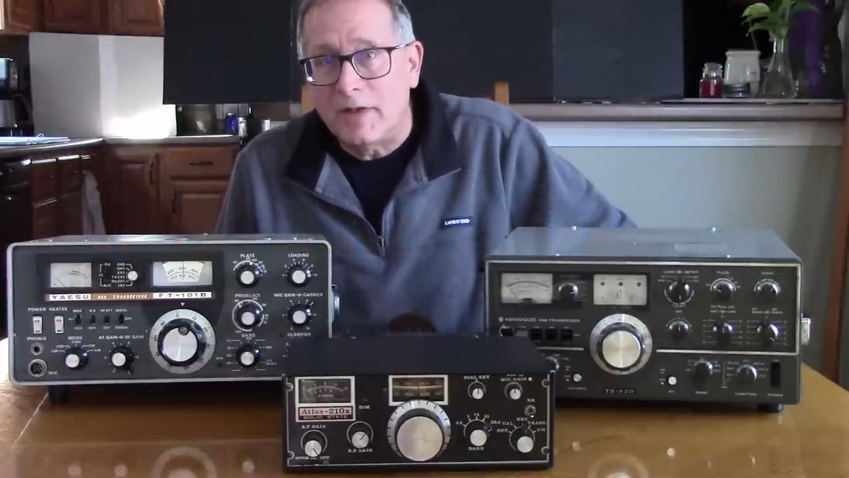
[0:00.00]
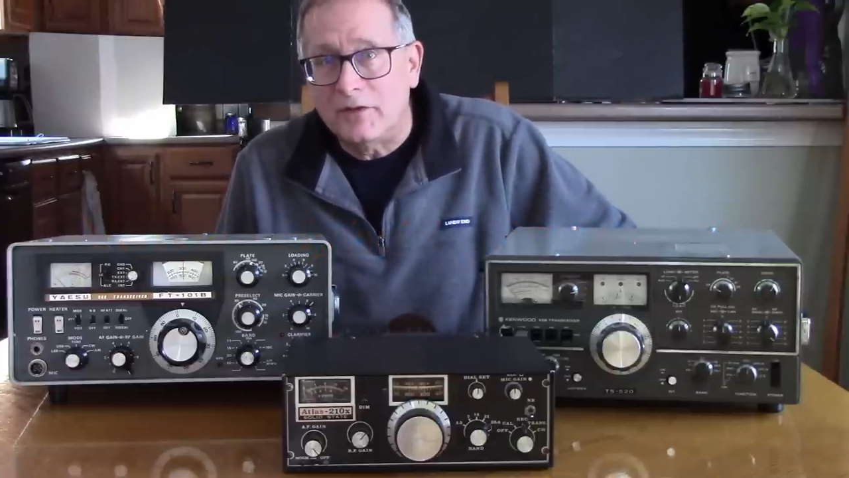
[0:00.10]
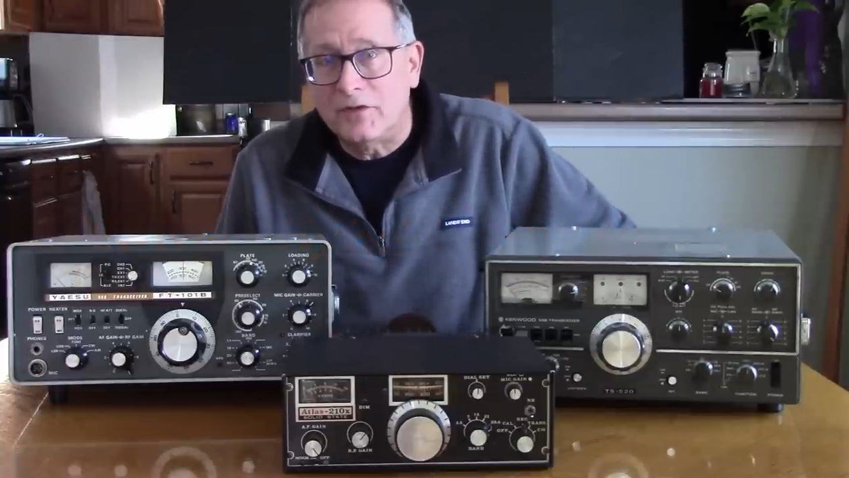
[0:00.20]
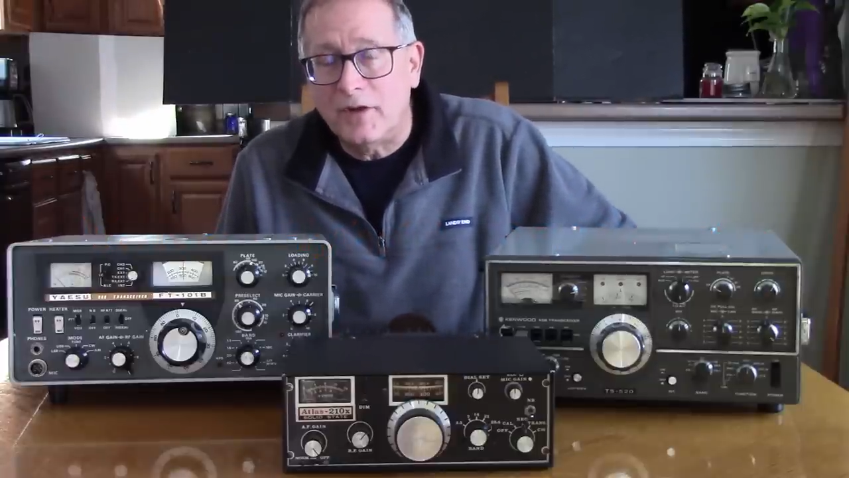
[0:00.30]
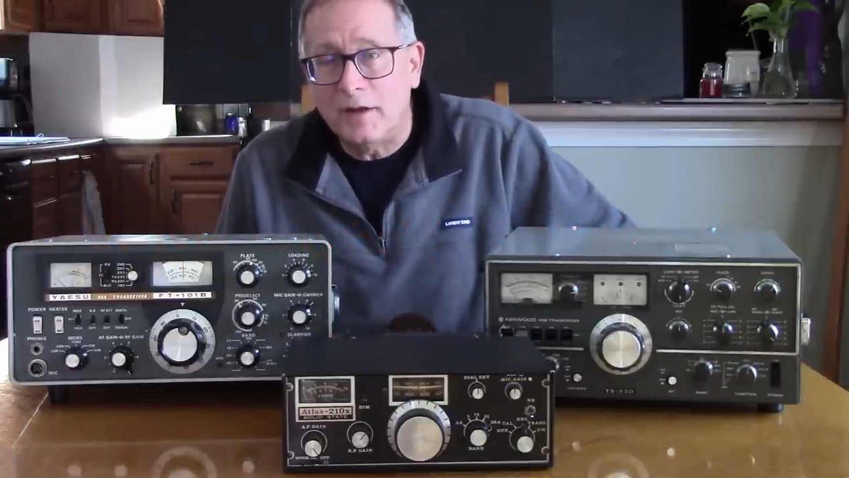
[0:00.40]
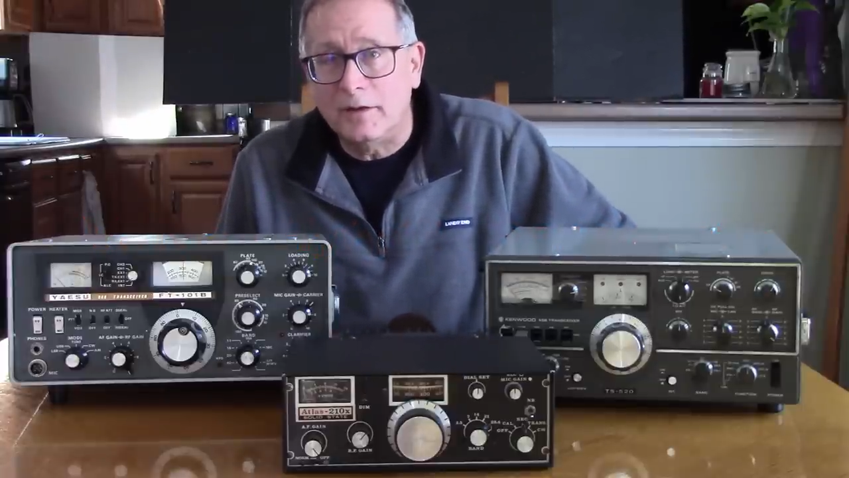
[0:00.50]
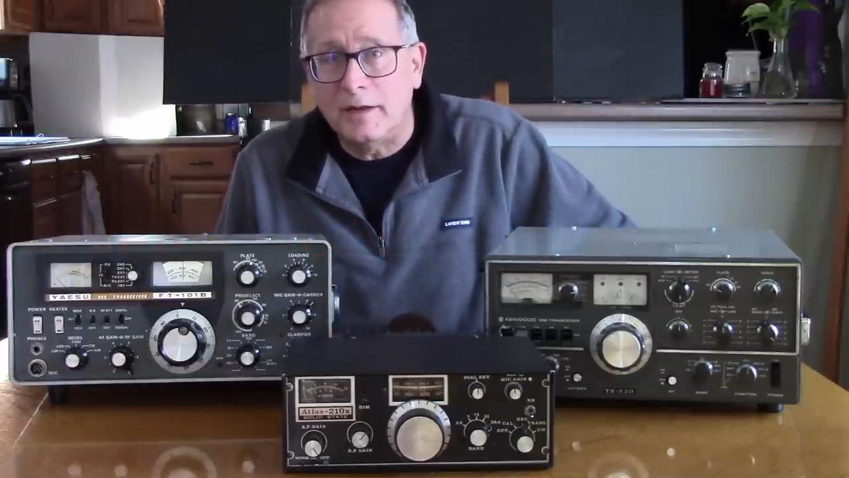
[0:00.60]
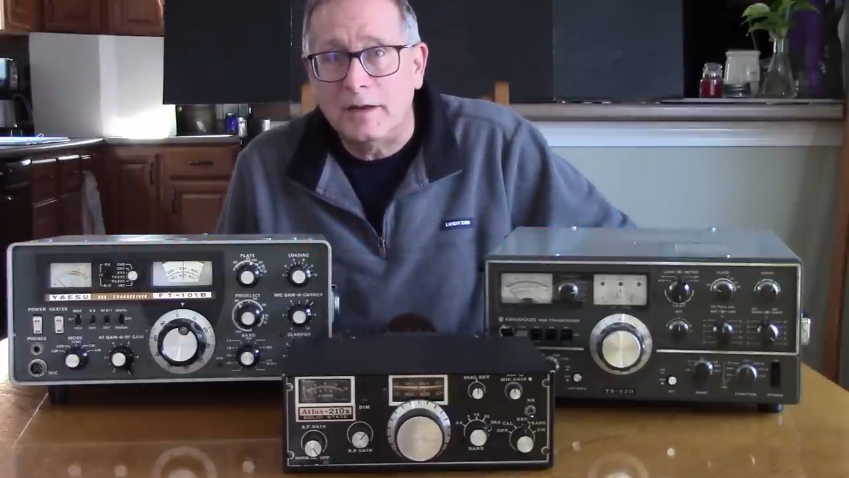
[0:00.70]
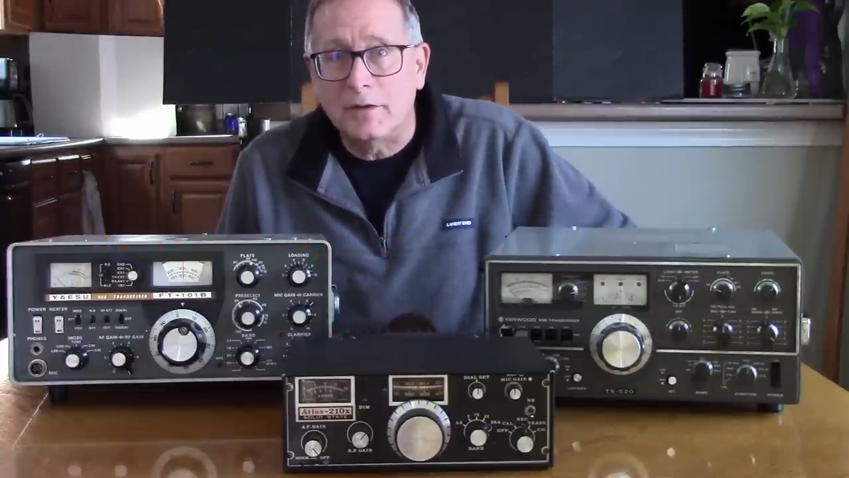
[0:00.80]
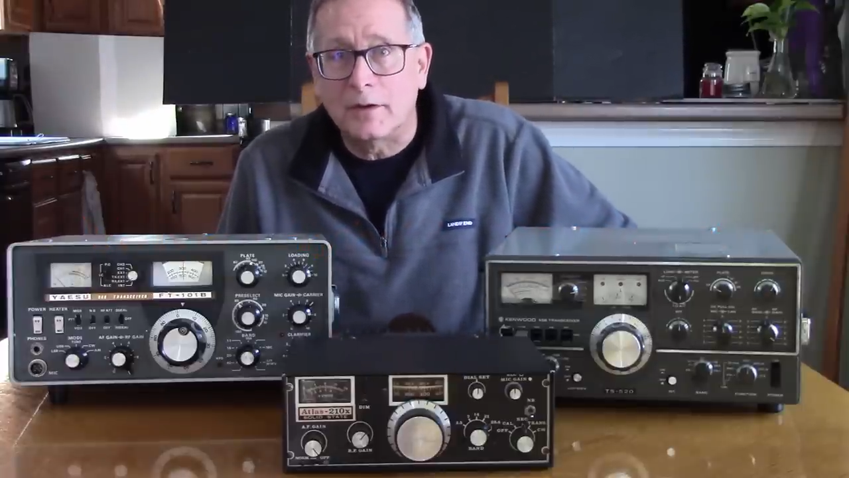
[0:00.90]
And
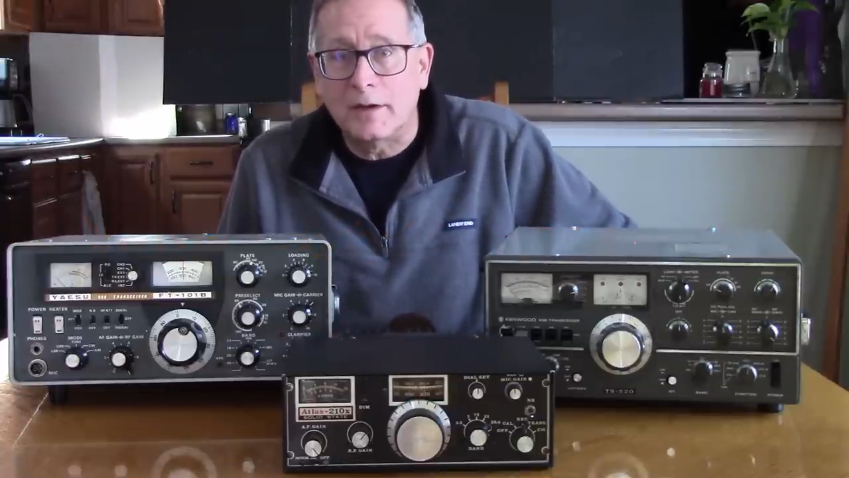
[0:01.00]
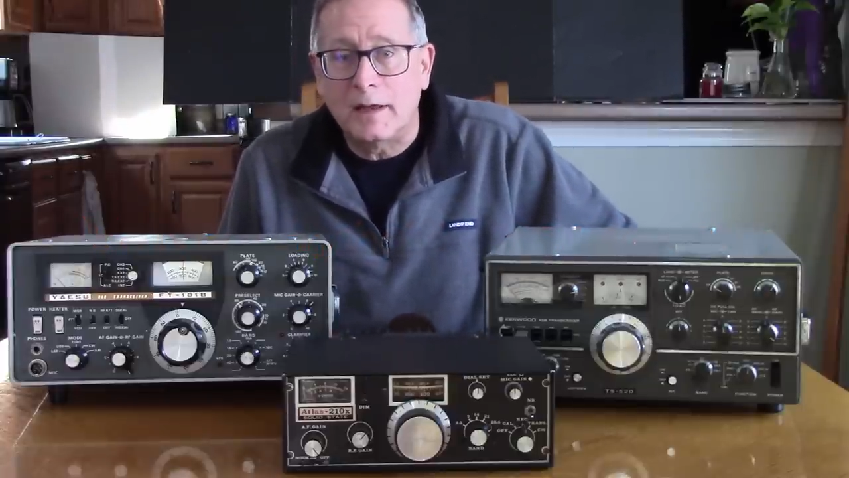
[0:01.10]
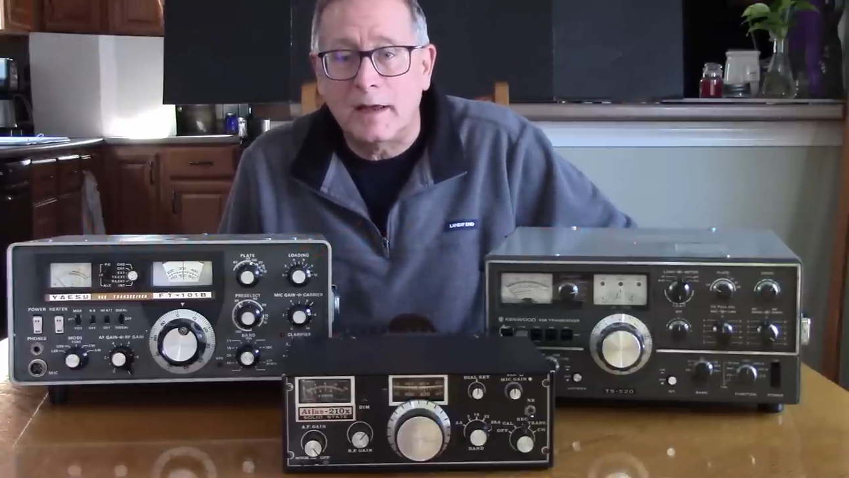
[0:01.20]
suddenly you're going to